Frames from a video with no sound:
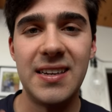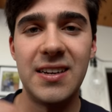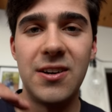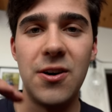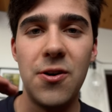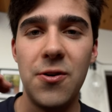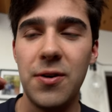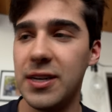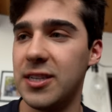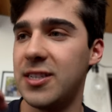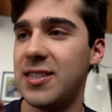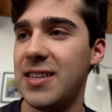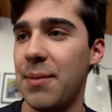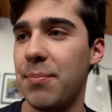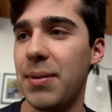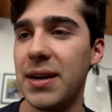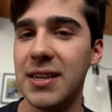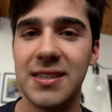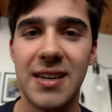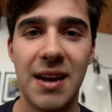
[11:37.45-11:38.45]
going
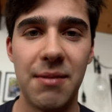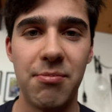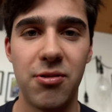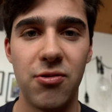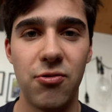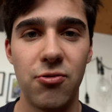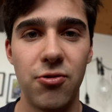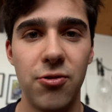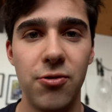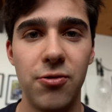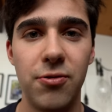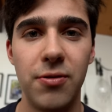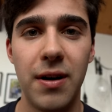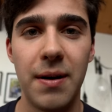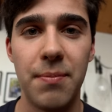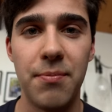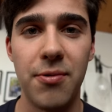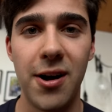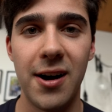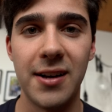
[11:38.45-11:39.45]
step by step through
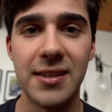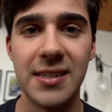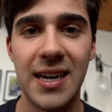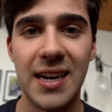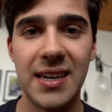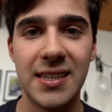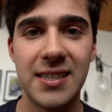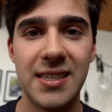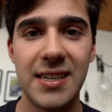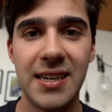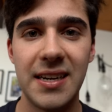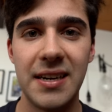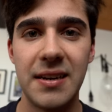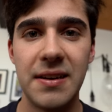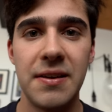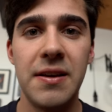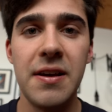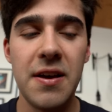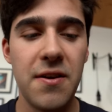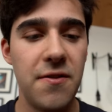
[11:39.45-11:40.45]
a process
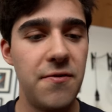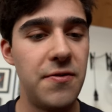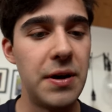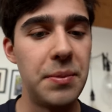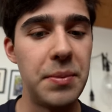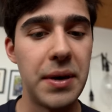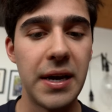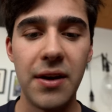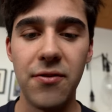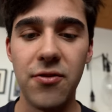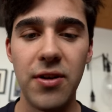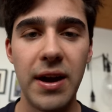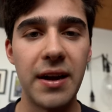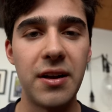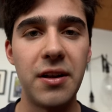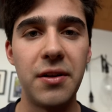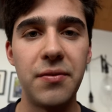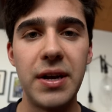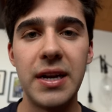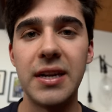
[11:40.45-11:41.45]
and filming every
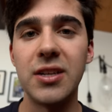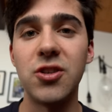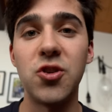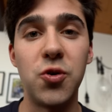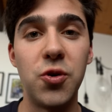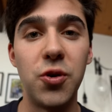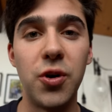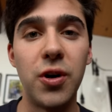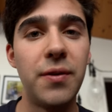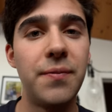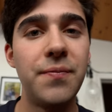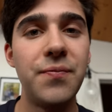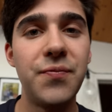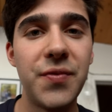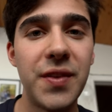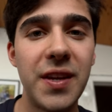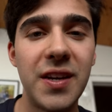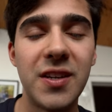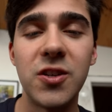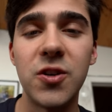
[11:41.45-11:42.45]
angle of it. It's cool.
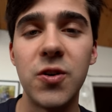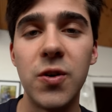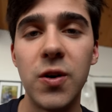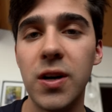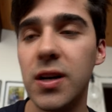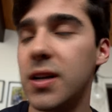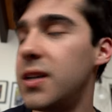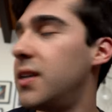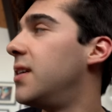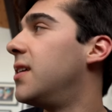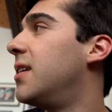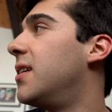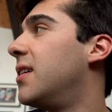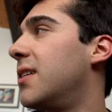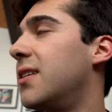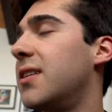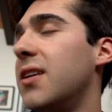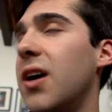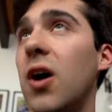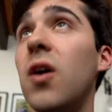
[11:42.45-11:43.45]
It's cool.
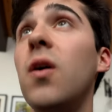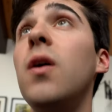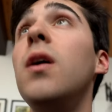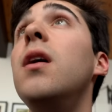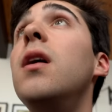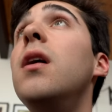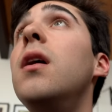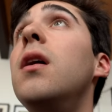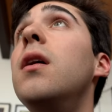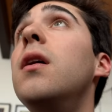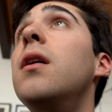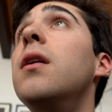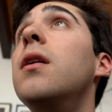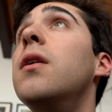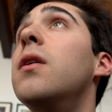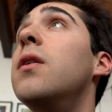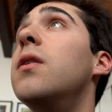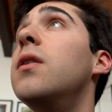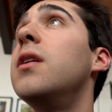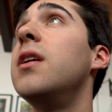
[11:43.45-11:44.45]
So
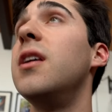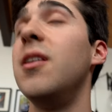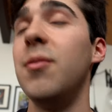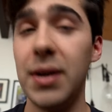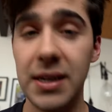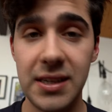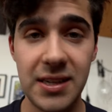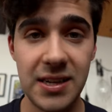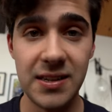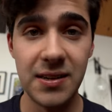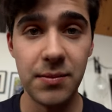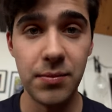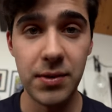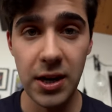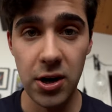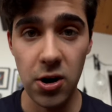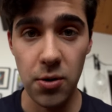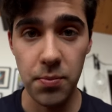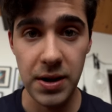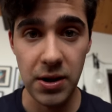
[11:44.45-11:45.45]
you might see some
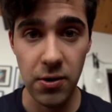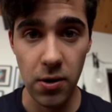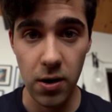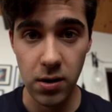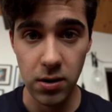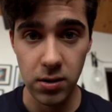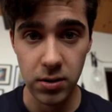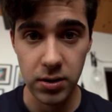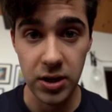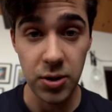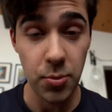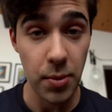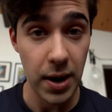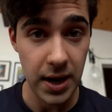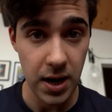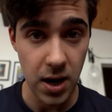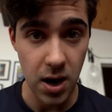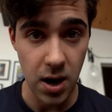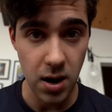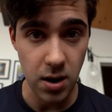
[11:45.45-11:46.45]
dinner B-roll, you
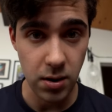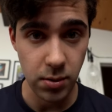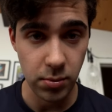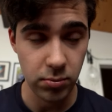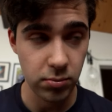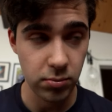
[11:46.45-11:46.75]
might not.